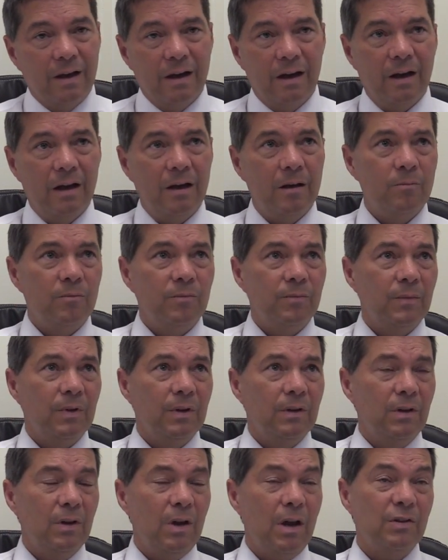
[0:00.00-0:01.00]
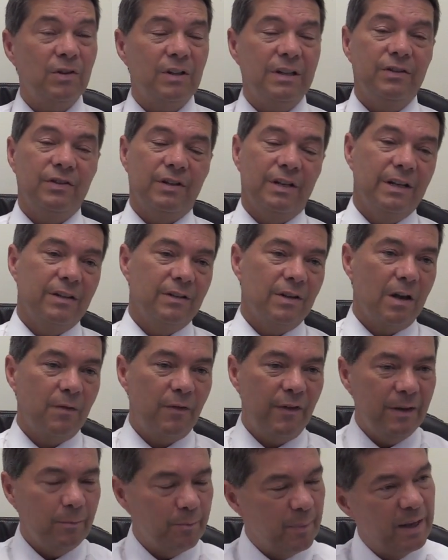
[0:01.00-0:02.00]
I
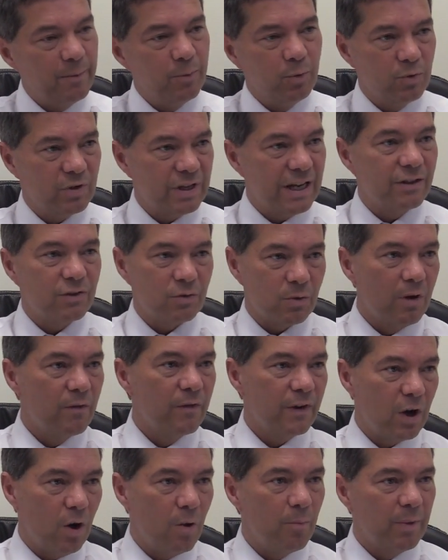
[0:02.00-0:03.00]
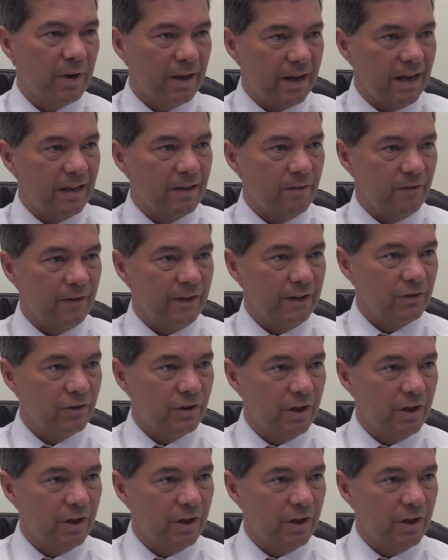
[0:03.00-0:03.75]
think people tend to overcomplicate things,